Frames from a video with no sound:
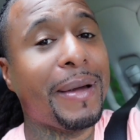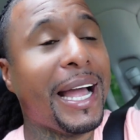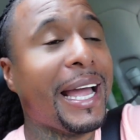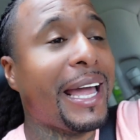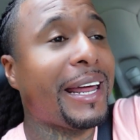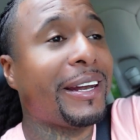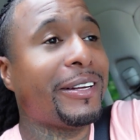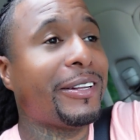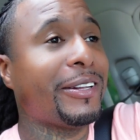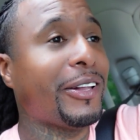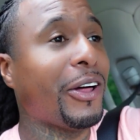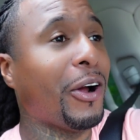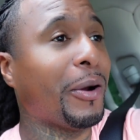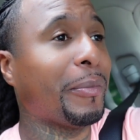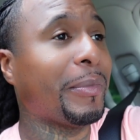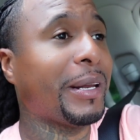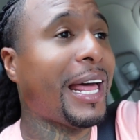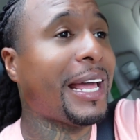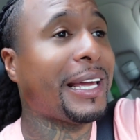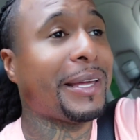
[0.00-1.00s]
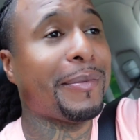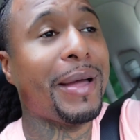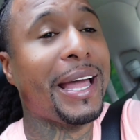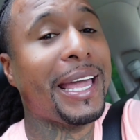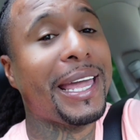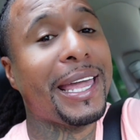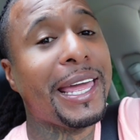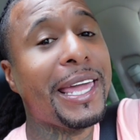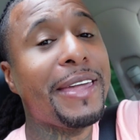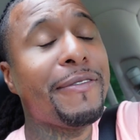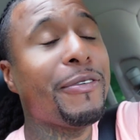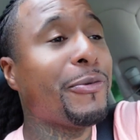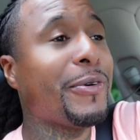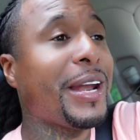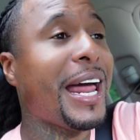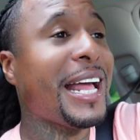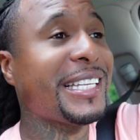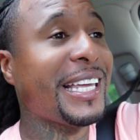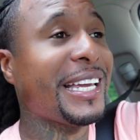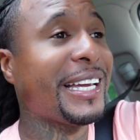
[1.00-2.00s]
I got an alarm clock in my head. Even
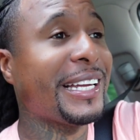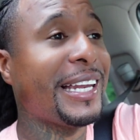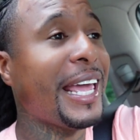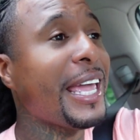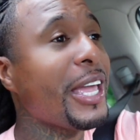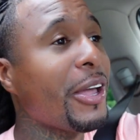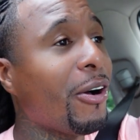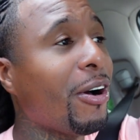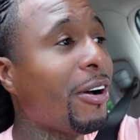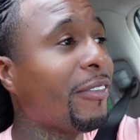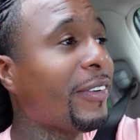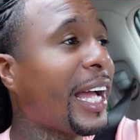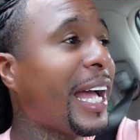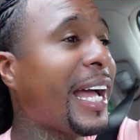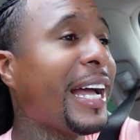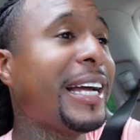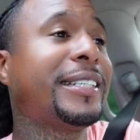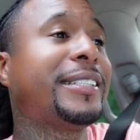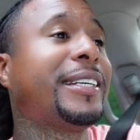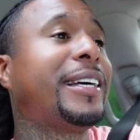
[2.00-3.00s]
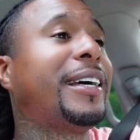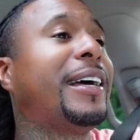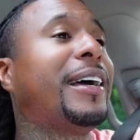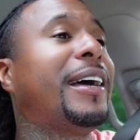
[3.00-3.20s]
when I take a day off, guys,